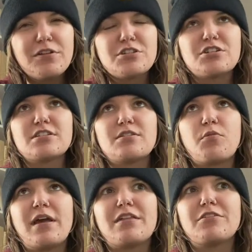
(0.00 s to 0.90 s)
It's just the
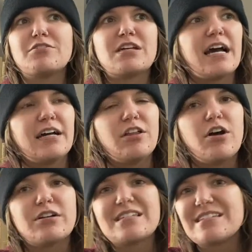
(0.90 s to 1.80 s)
way that their
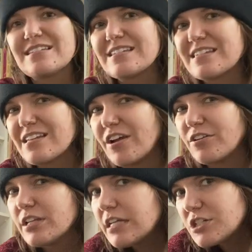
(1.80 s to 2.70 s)
dialogue
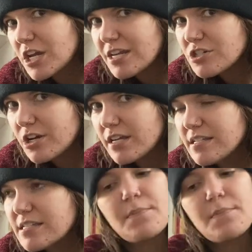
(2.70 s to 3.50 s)
subtly changes.